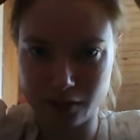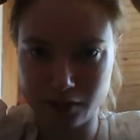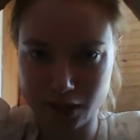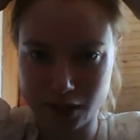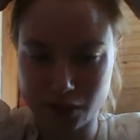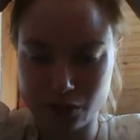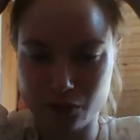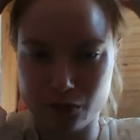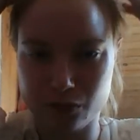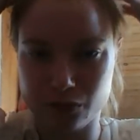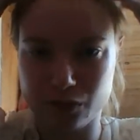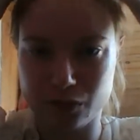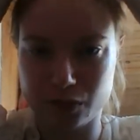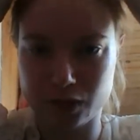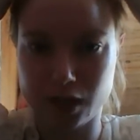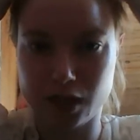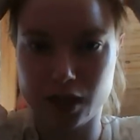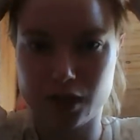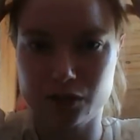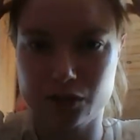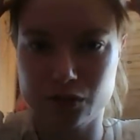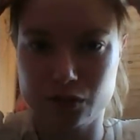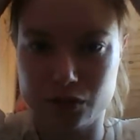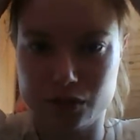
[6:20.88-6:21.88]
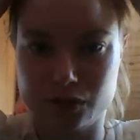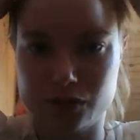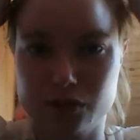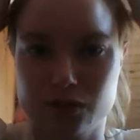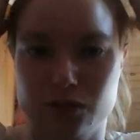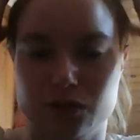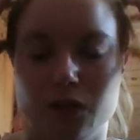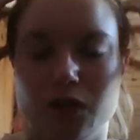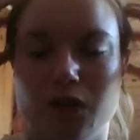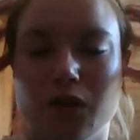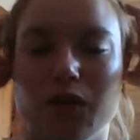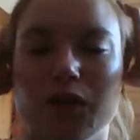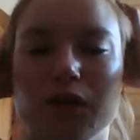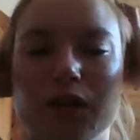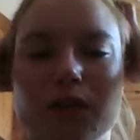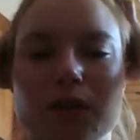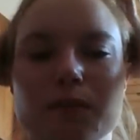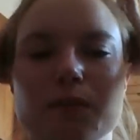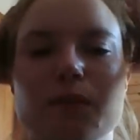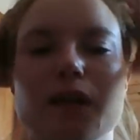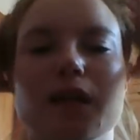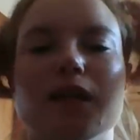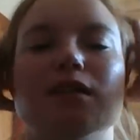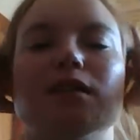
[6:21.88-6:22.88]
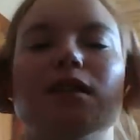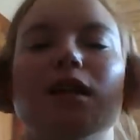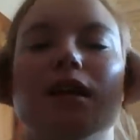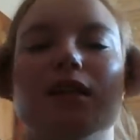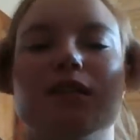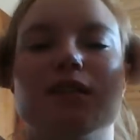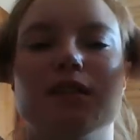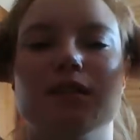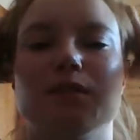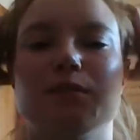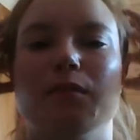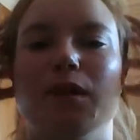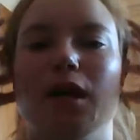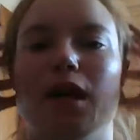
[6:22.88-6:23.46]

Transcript: then I just slowly massage